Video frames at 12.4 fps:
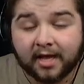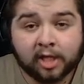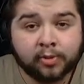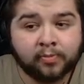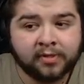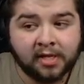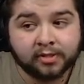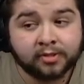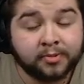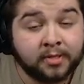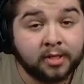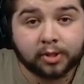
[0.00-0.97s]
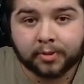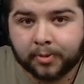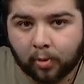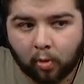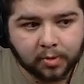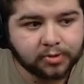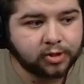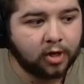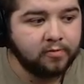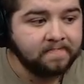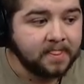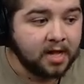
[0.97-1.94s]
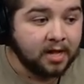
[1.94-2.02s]
is predicted to finish 4th. So
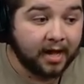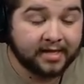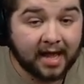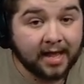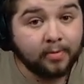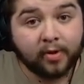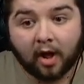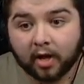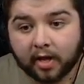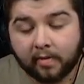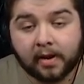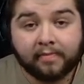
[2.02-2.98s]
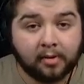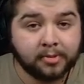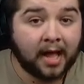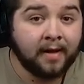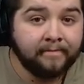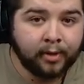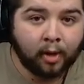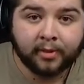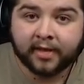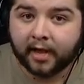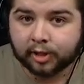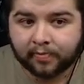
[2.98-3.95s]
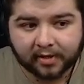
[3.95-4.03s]
again, we are going above and beyond the
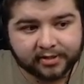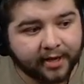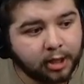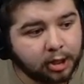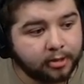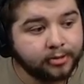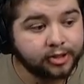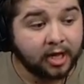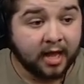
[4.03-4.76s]
expectations